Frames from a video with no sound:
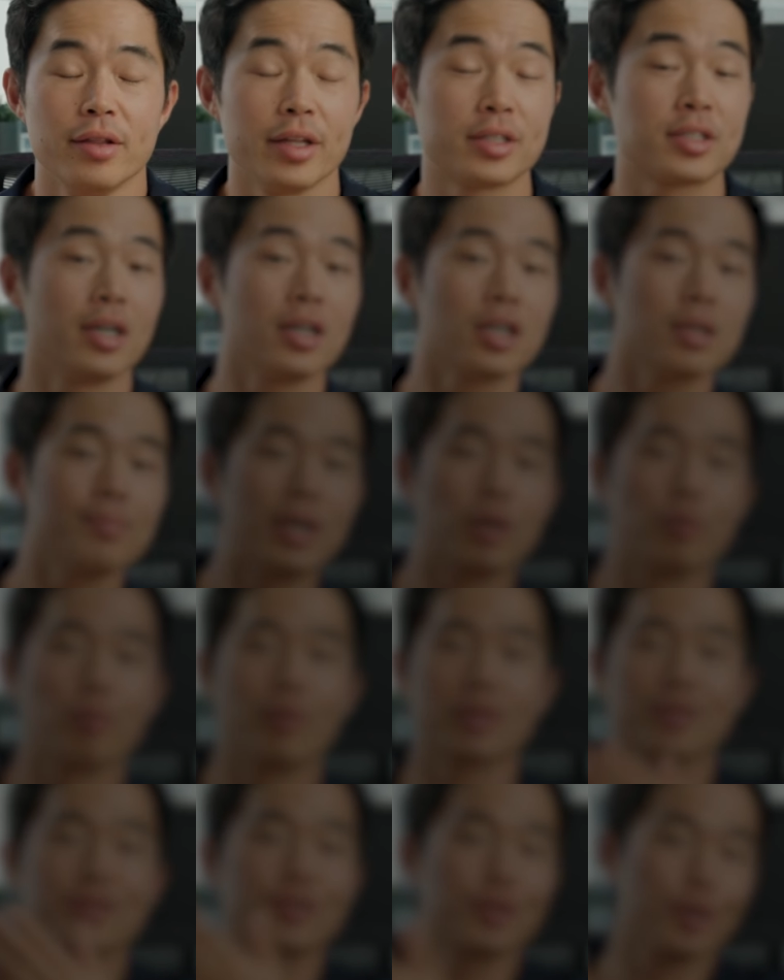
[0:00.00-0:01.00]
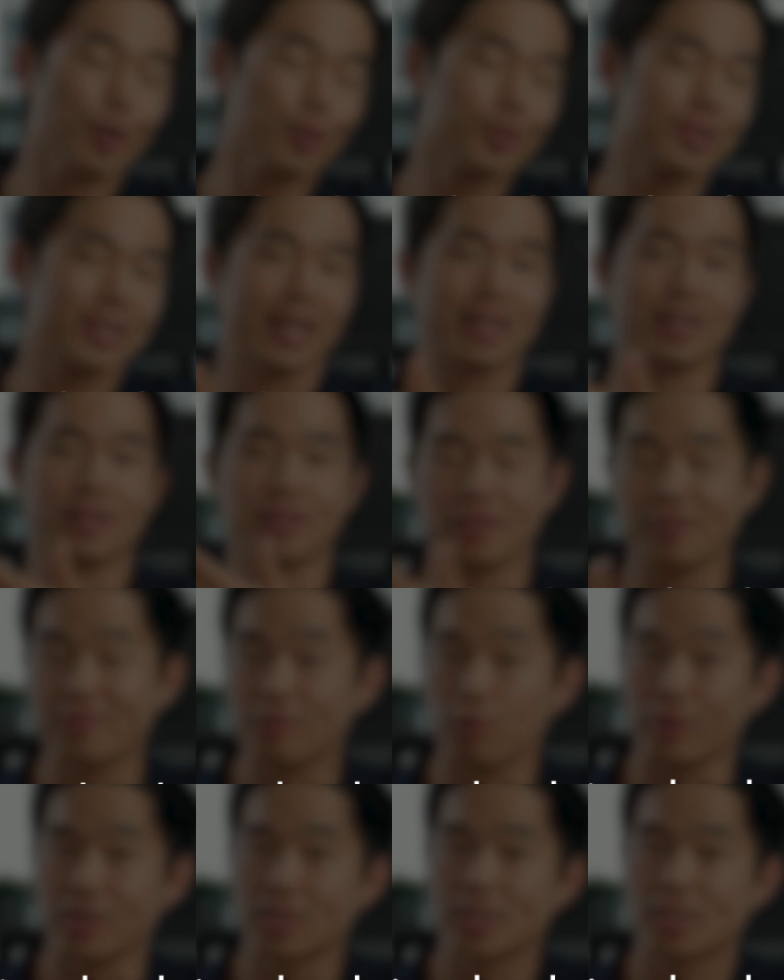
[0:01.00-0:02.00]
Let's talk about what goes in an
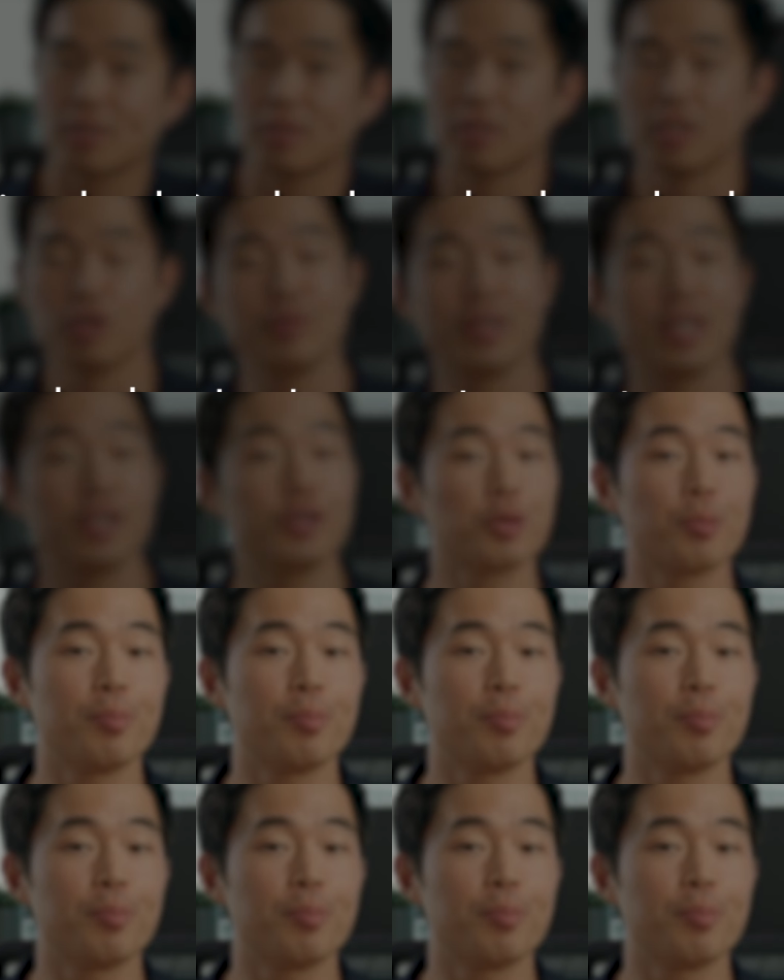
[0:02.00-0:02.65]
invoice. You need your